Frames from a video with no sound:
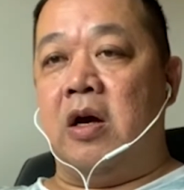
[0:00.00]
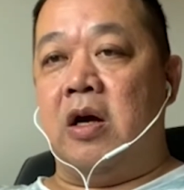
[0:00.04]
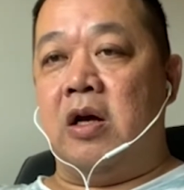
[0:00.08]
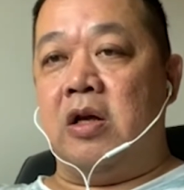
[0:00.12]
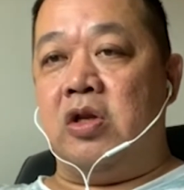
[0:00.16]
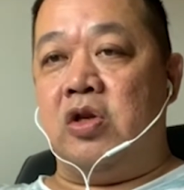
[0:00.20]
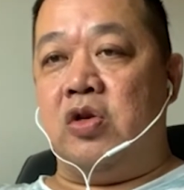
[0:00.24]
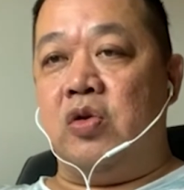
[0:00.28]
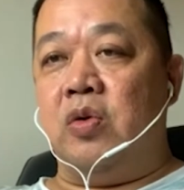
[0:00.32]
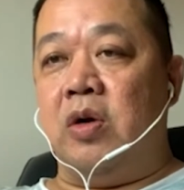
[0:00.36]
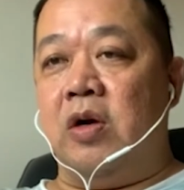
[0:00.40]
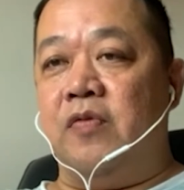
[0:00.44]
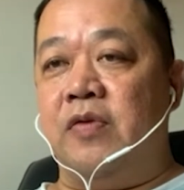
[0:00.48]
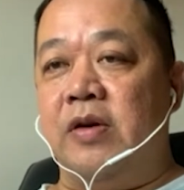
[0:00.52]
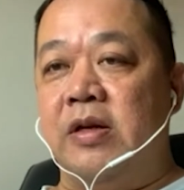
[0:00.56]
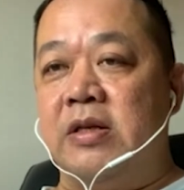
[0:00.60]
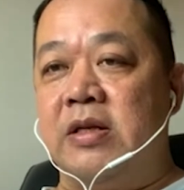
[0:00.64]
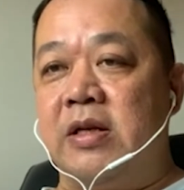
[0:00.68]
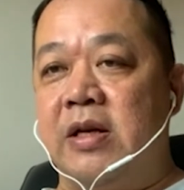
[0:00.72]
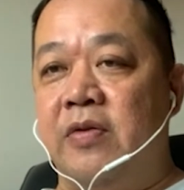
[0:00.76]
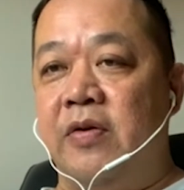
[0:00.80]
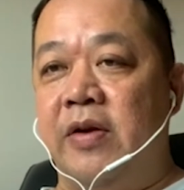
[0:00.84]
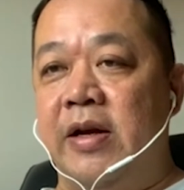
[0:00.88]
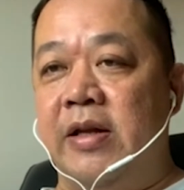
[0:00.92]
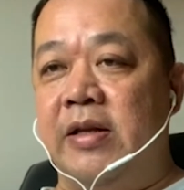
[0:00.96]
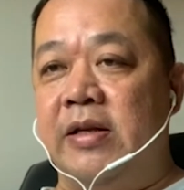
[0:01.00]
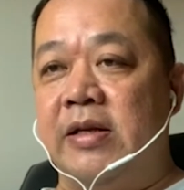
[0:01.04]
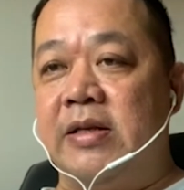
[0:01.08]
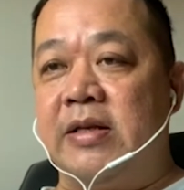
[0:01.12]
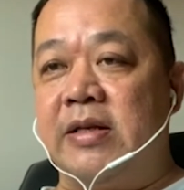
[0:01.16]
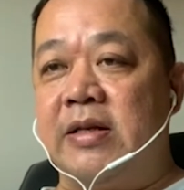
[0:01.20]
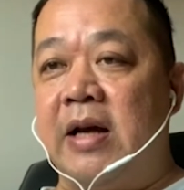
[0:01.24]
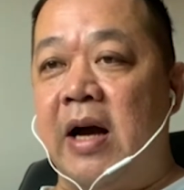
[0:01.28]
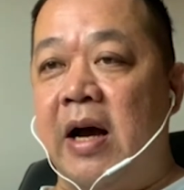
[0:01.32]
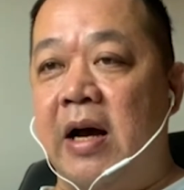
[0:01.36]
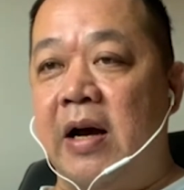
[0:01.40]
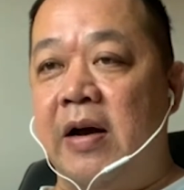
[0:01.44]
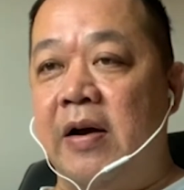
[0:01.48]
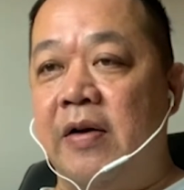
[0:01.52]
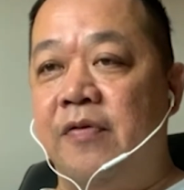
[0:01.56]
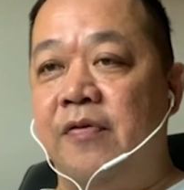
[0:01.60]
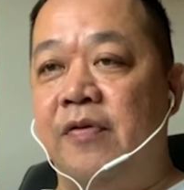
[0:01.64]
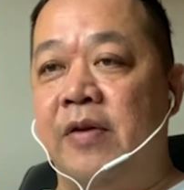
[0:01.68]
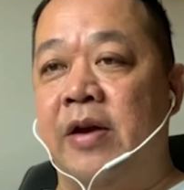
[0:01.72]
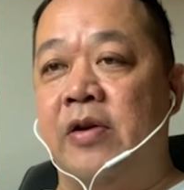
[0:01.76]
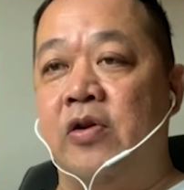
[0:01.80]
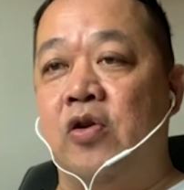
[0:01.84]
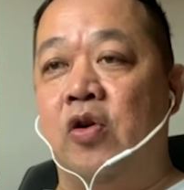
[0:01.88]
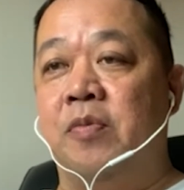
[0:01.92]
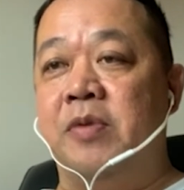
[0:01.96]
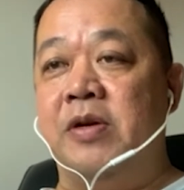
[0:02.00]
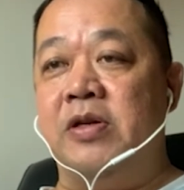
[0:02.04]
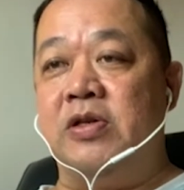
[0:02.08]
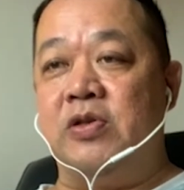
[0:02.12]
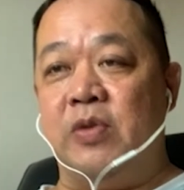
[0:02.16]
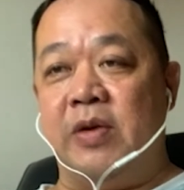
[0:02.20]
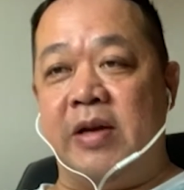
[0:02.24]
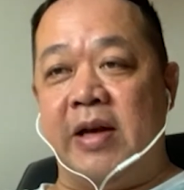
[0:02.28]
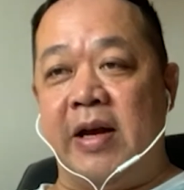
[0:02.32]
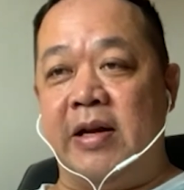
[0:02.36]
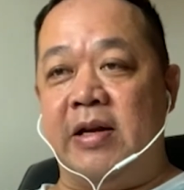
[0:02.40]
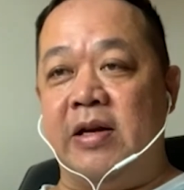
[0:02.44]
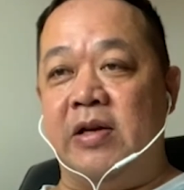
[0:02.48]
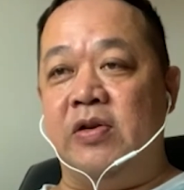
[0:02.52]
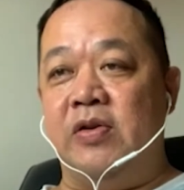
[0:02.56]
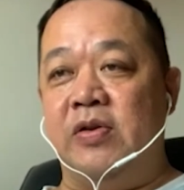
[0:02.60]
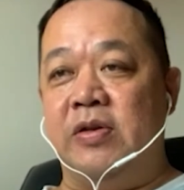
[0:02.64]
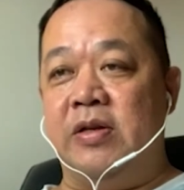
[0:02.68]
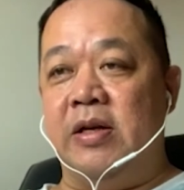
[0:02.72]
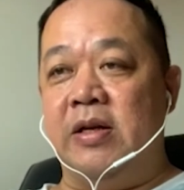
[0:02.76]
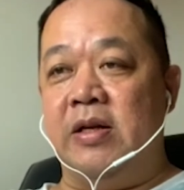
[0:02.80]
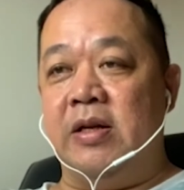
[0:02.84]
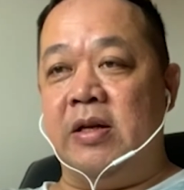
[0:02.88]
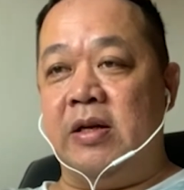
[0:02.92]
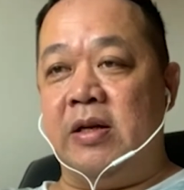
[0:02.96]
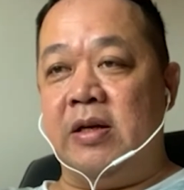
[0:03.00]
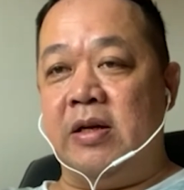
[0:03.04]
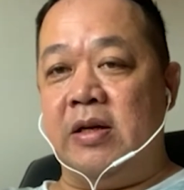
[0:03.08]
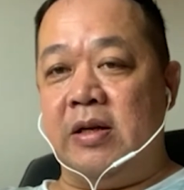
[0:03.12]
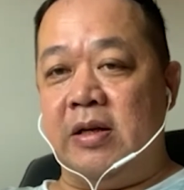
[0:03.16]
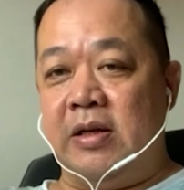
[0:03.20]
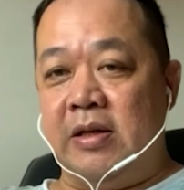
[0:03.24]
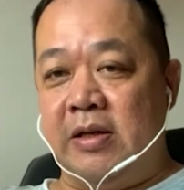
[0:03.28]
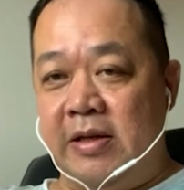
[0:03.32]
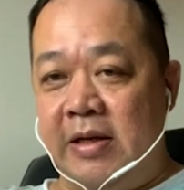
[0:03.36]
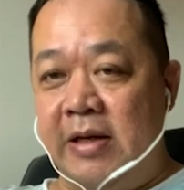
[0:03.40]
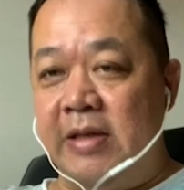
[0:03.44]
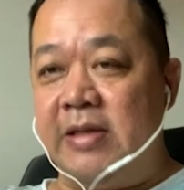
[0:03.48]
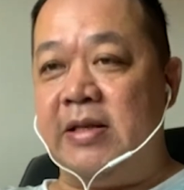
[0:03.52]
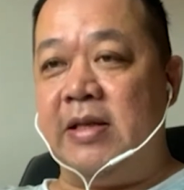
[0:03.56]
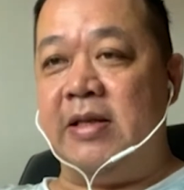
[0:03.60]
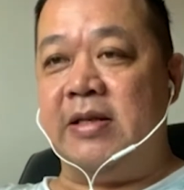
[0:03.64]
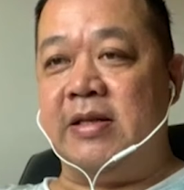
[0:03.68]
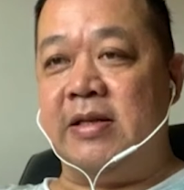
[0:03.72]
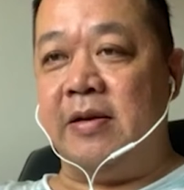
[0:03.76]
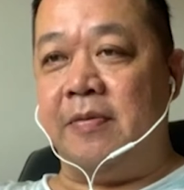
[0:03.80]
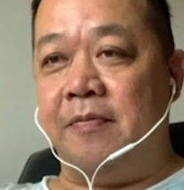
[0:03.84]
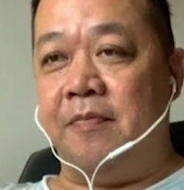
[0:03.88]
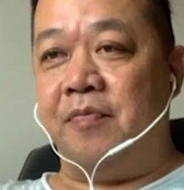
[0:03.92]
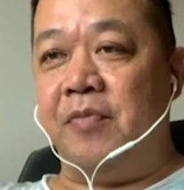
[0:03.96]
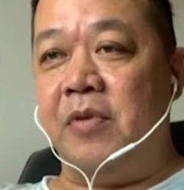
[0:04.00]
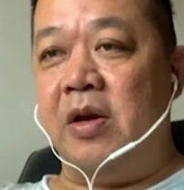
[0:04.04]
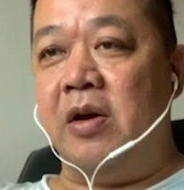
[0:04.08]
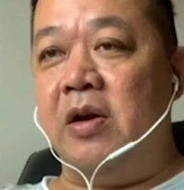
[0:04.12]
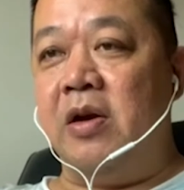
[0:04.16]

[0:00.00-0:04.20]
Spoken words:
2 of us created SKarf and Obis together using this system.